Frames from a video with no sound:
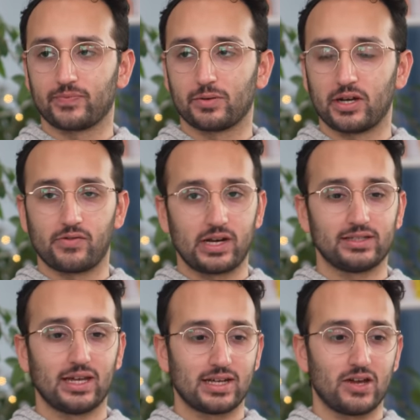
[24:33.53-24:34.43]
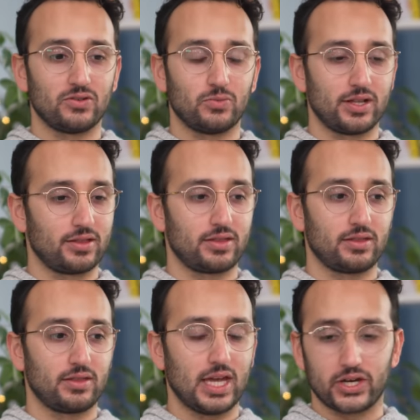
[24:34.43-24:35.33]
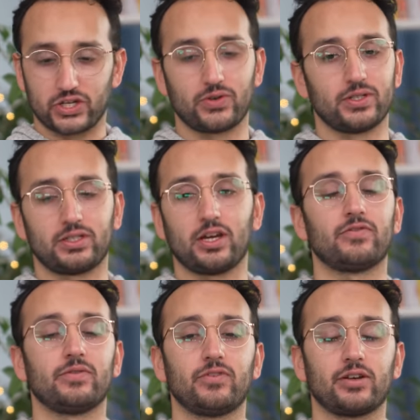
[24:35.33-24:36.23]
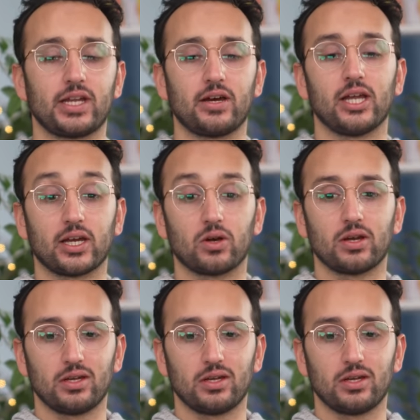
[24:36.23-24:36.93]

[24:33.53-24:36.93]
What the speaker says: when I really sat down with the editor and stuff and figured out like,